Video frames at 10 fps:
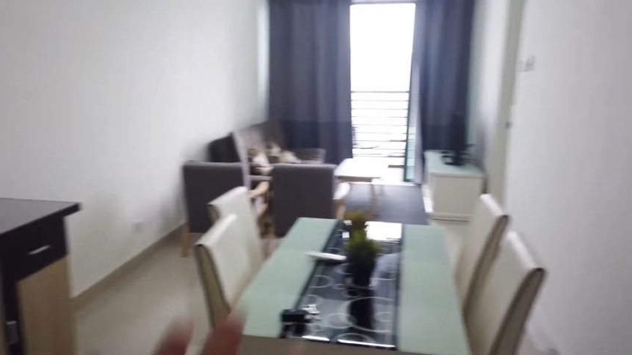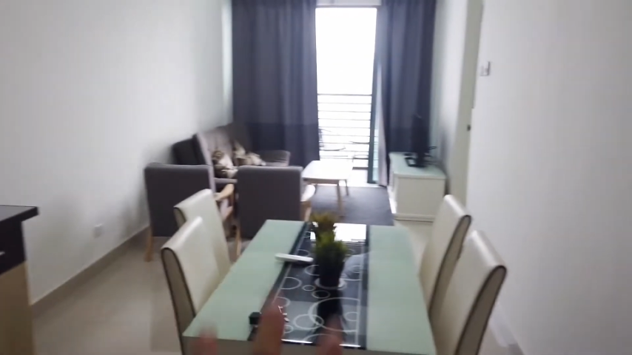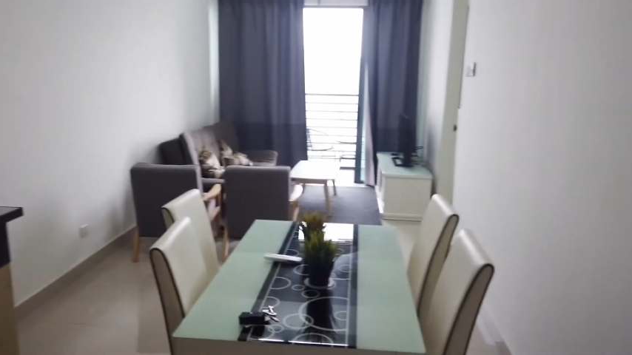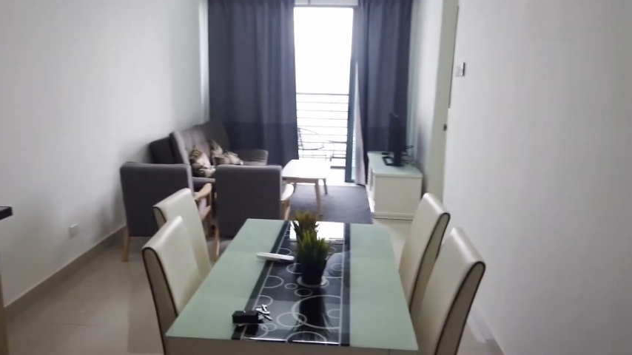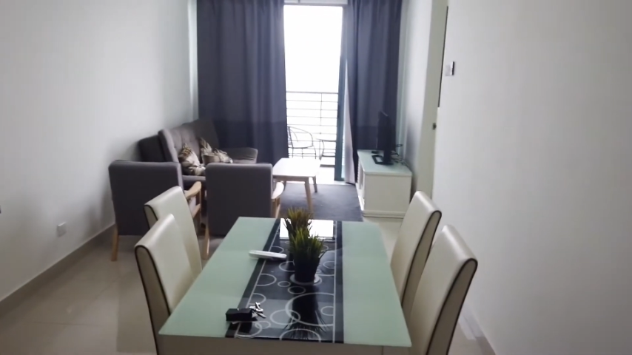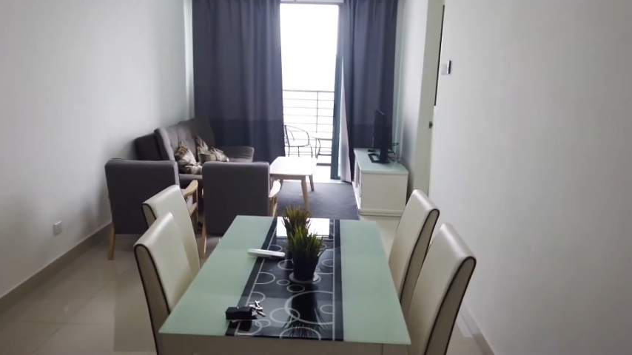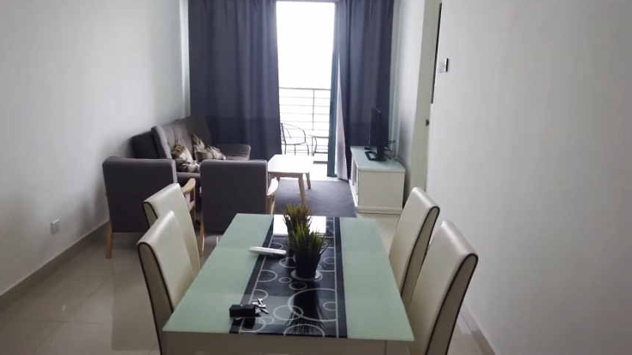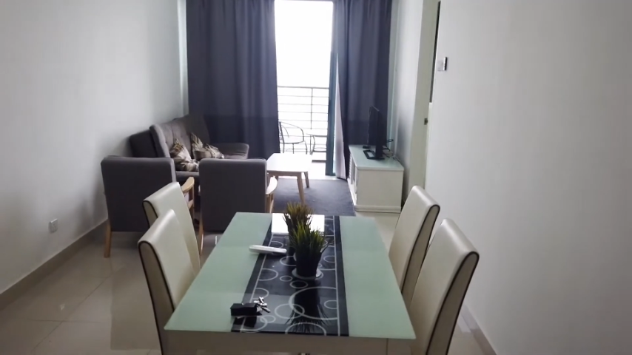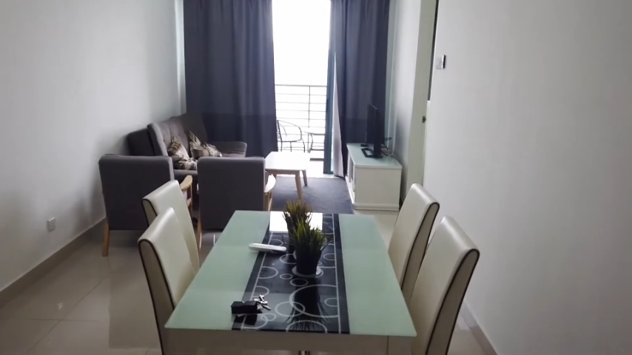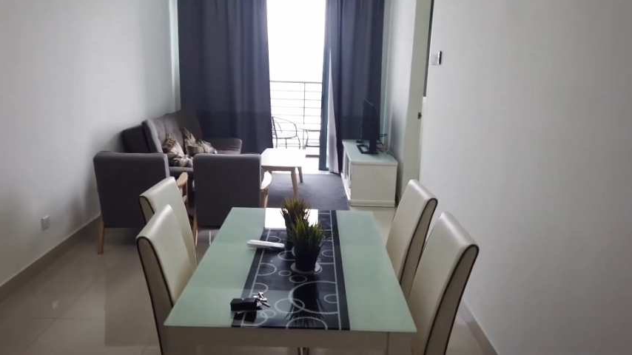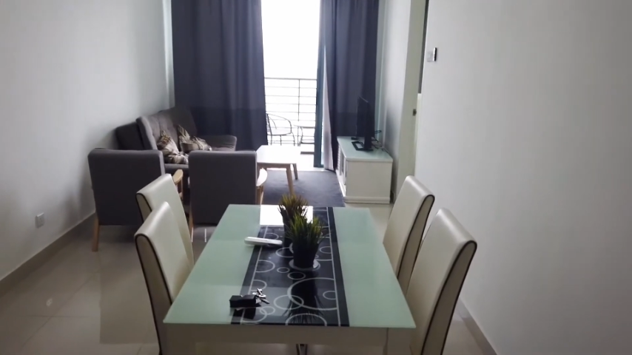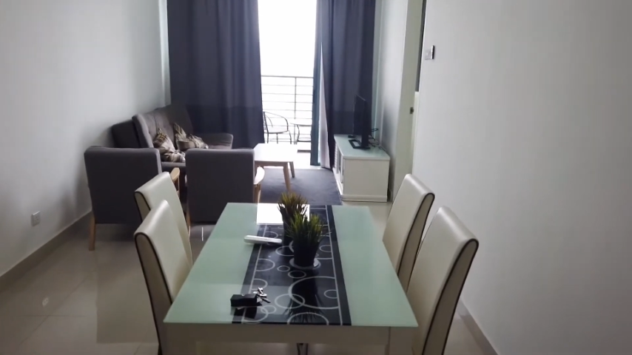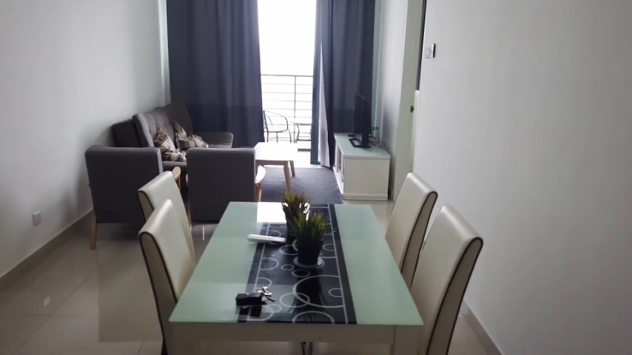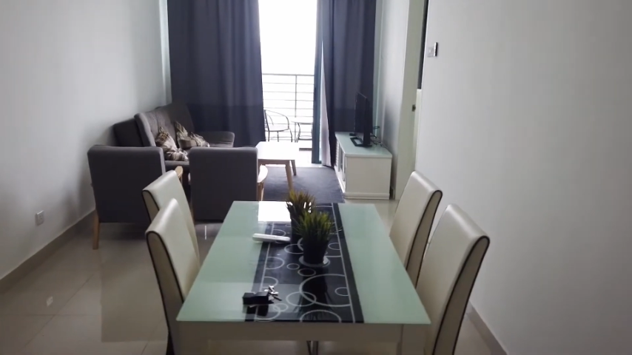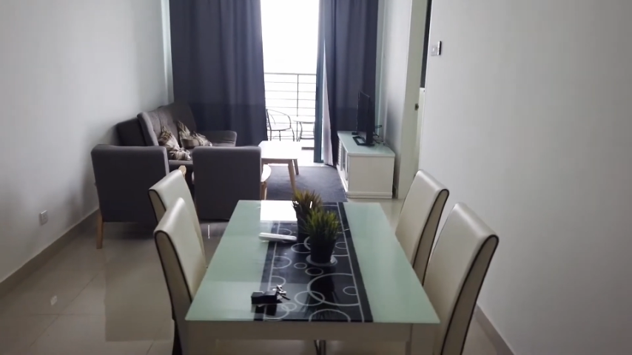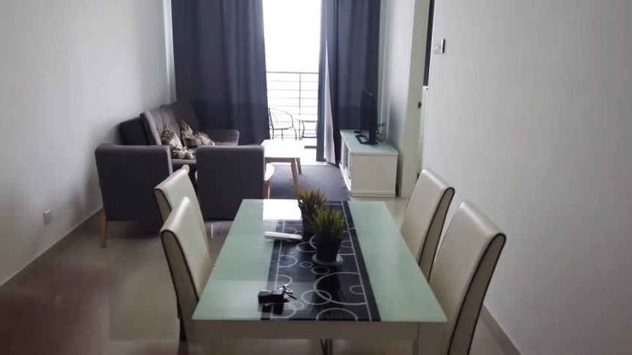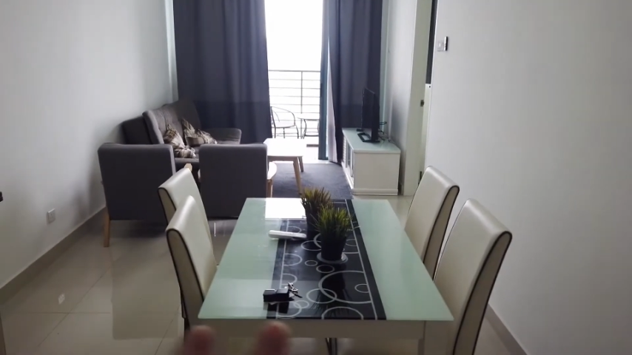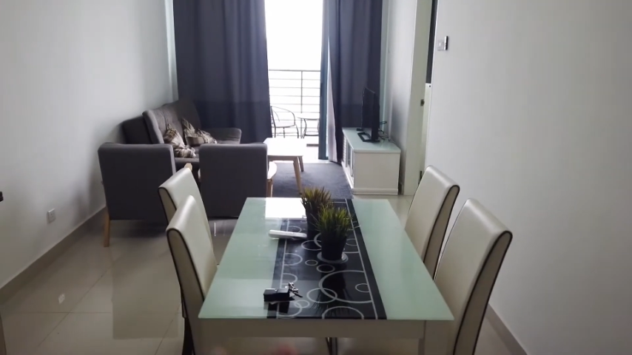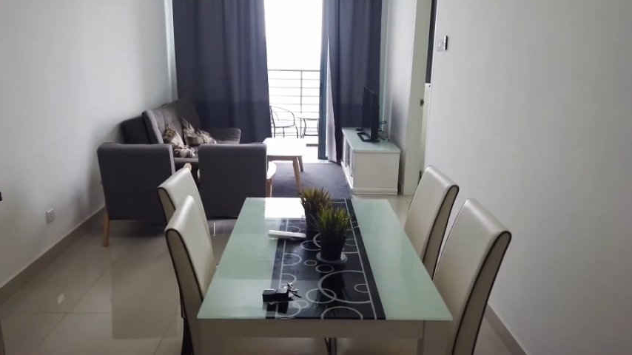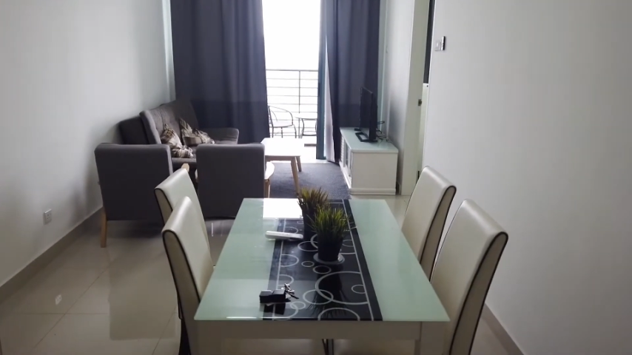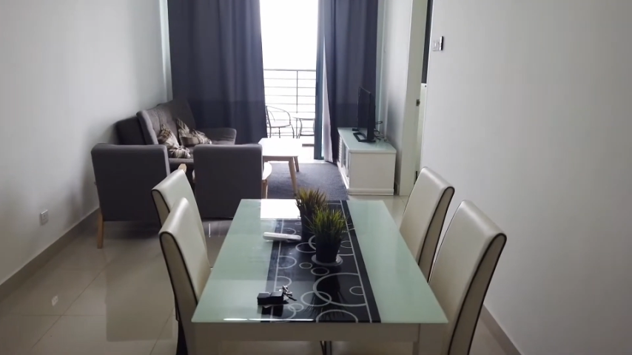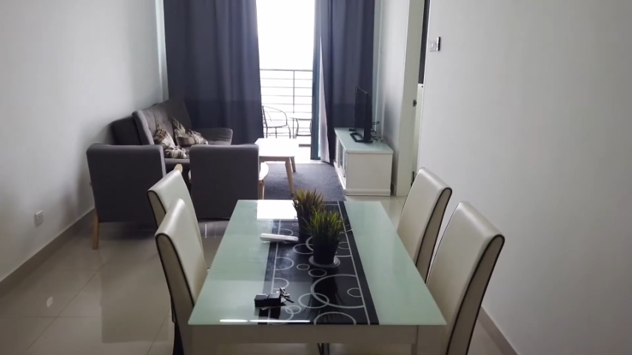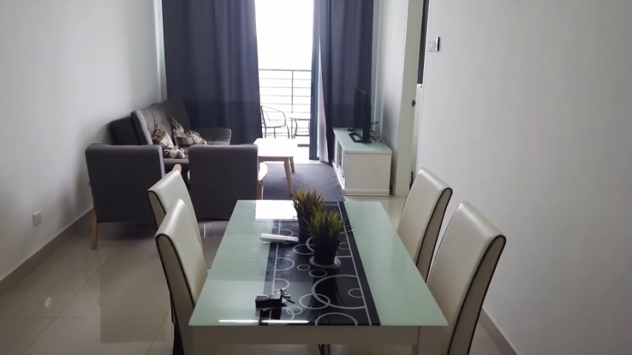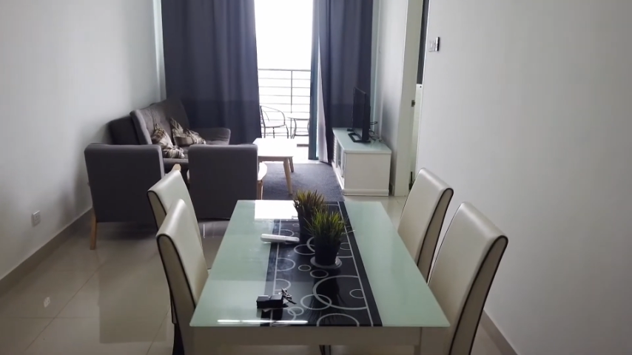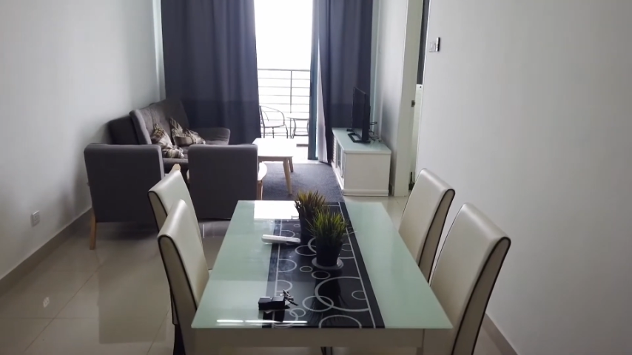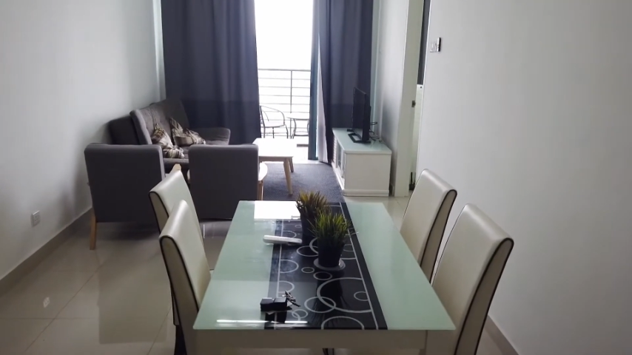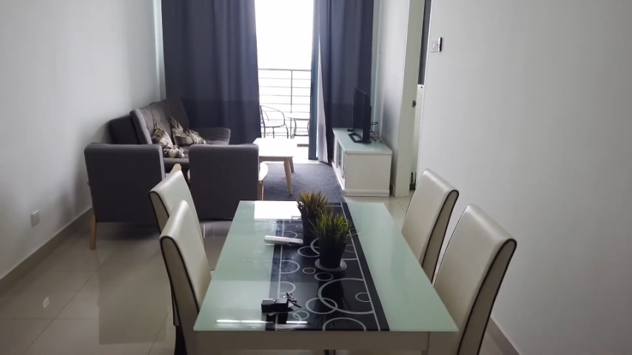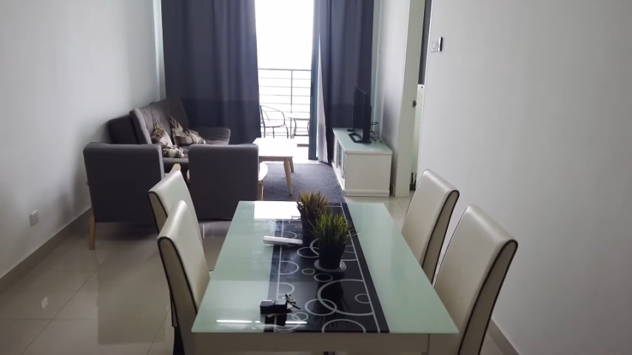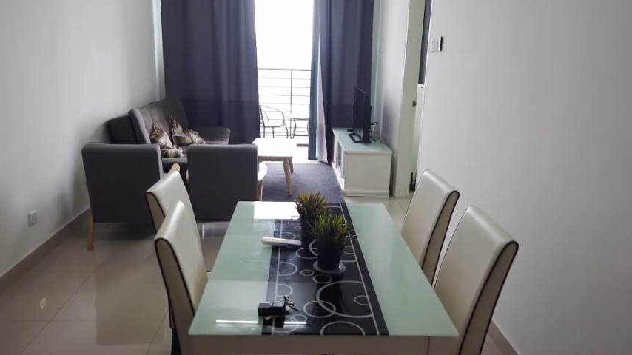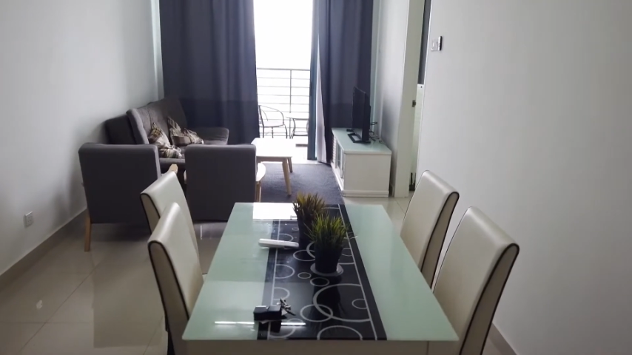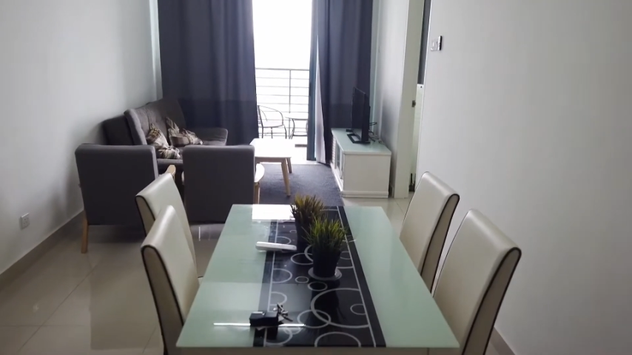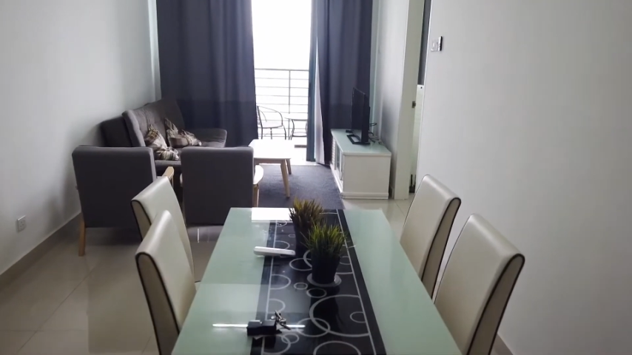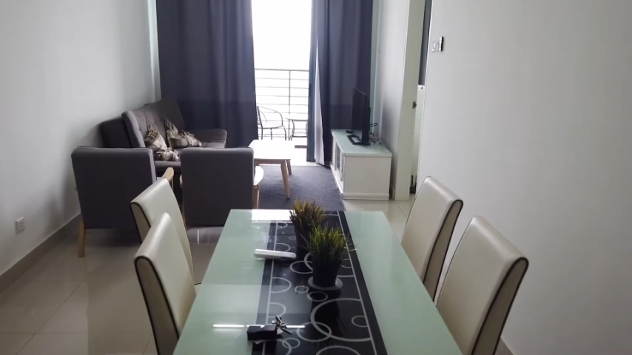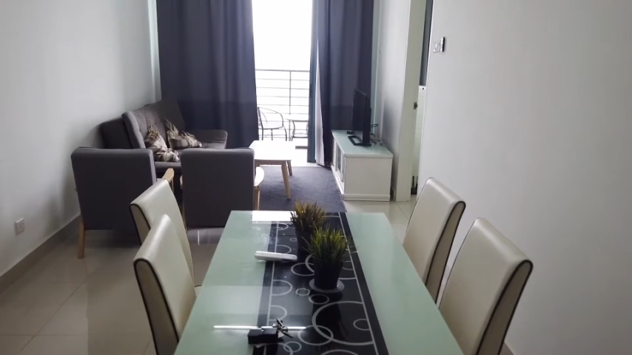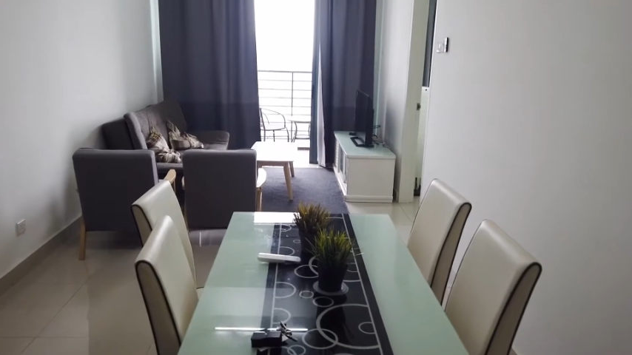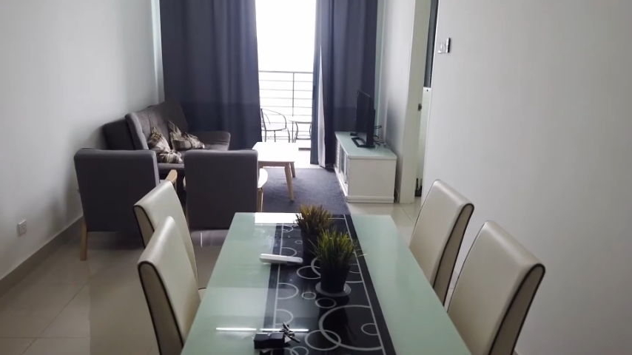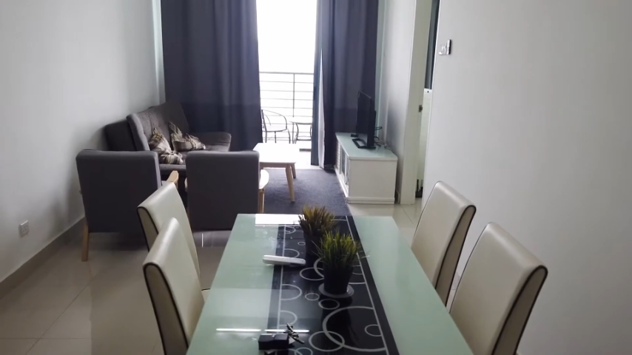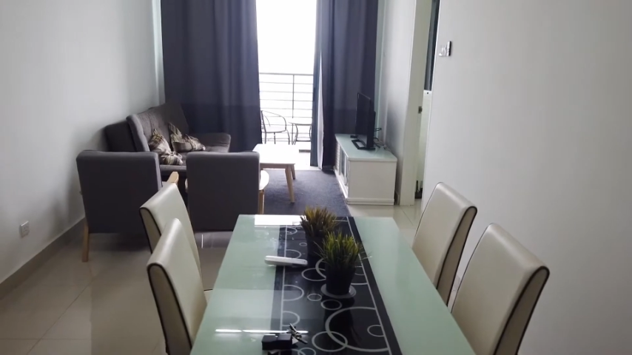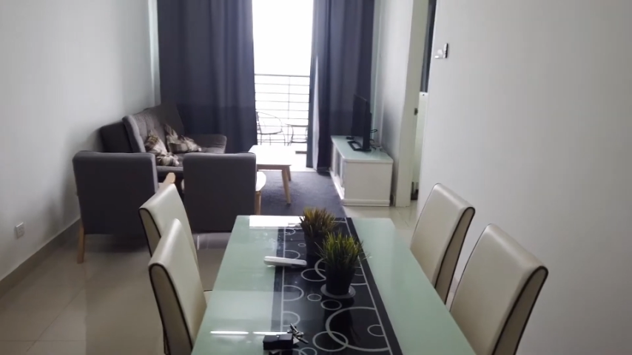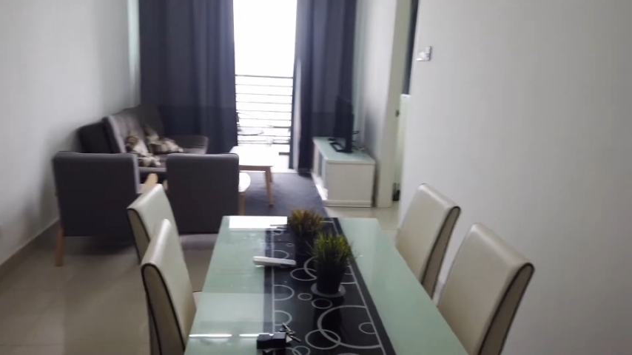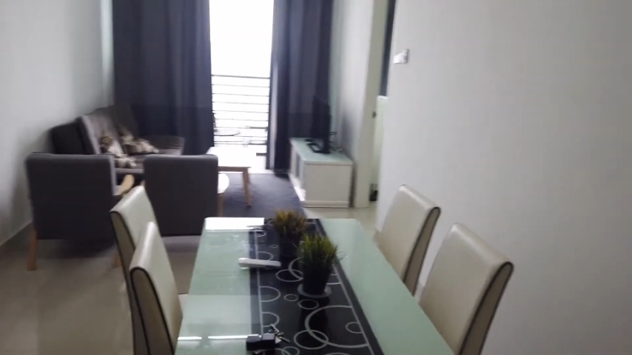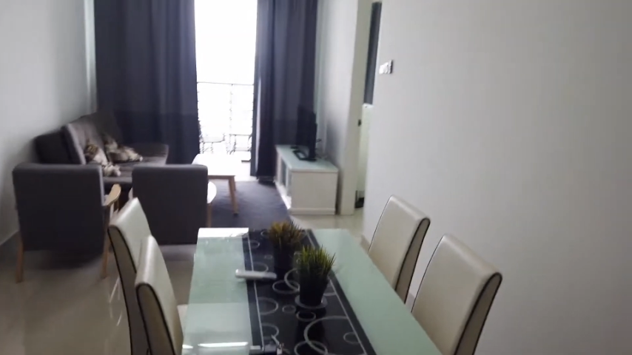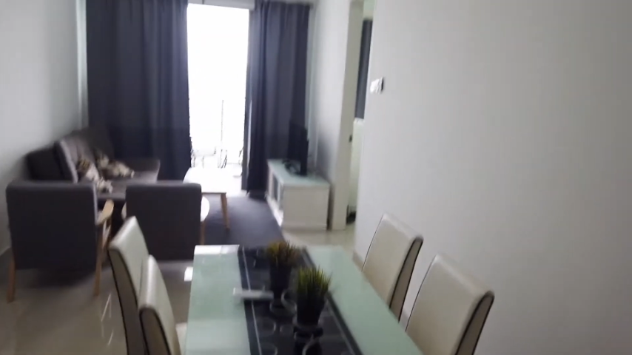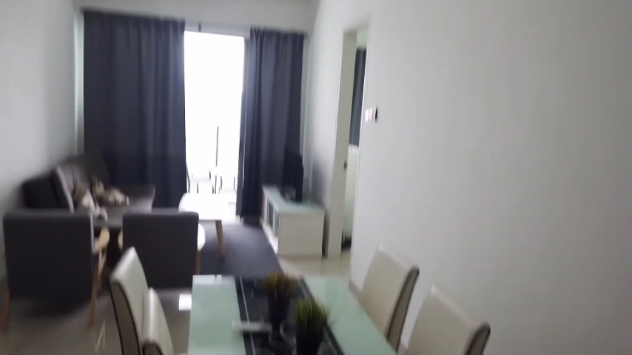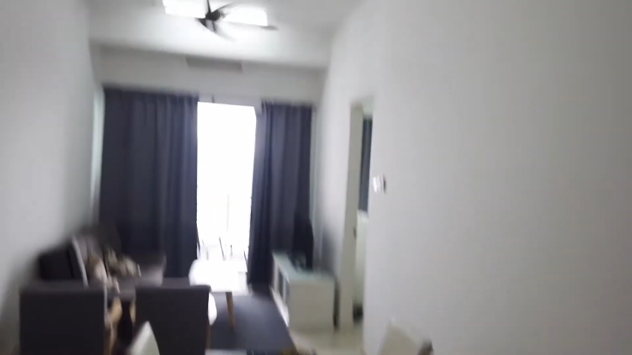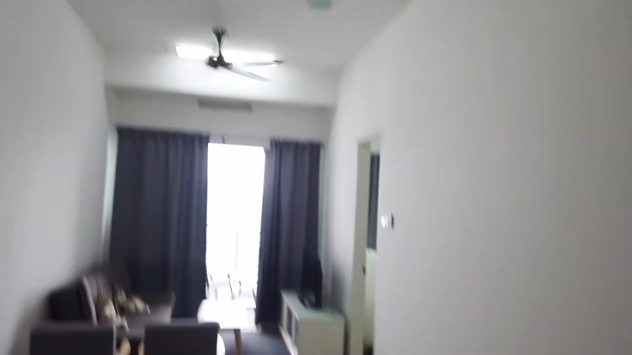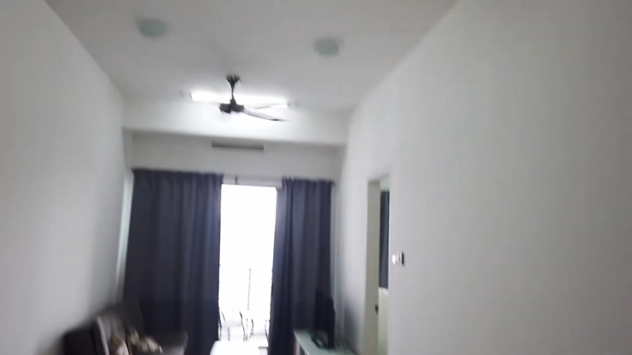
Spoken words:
Nobody's mouth can be seen.